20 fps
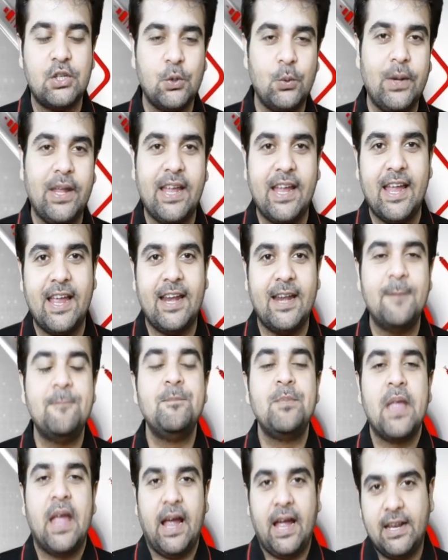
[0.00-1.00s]
tuning
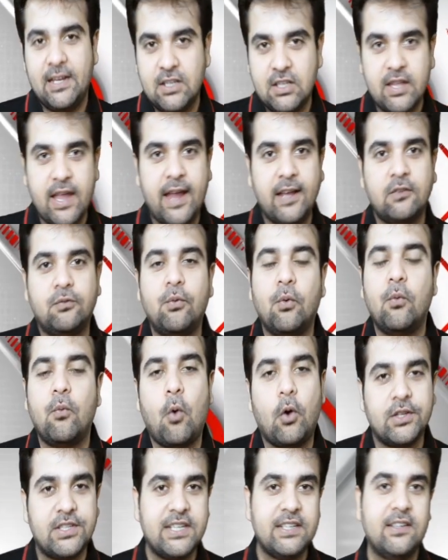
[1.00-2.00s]
in and thanks for
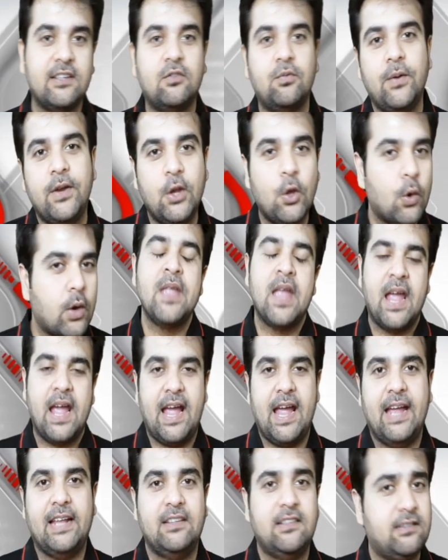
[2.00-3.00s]
watching this video.
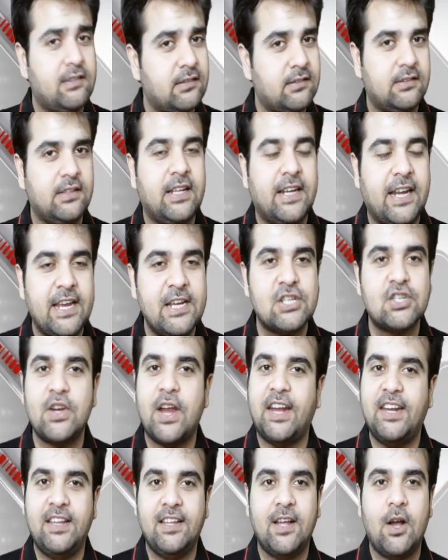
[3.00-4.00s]
And this is Naresh
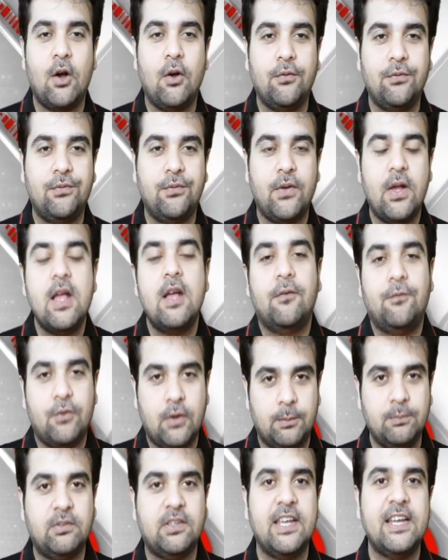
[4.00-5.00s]
shining out
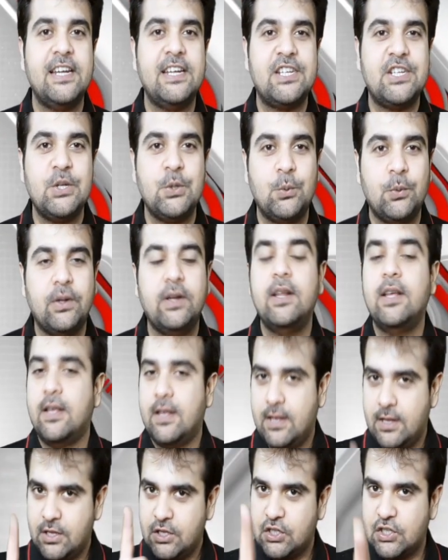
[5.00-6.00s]
from SkillTune.
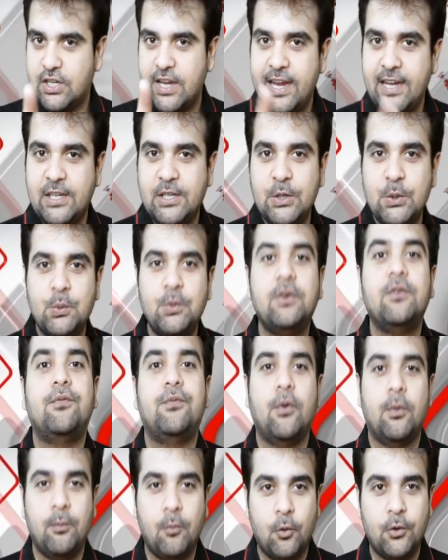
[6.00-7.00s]
Stay
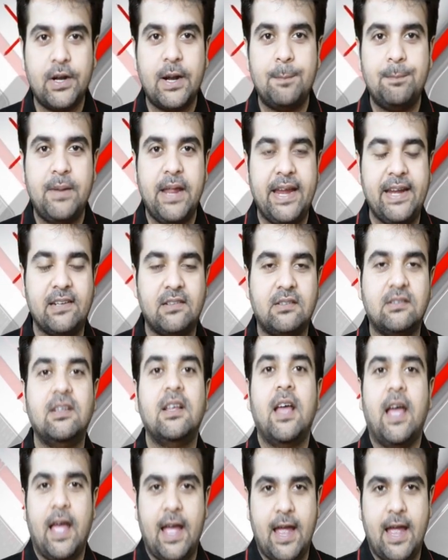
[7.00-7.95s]
tuned for more updates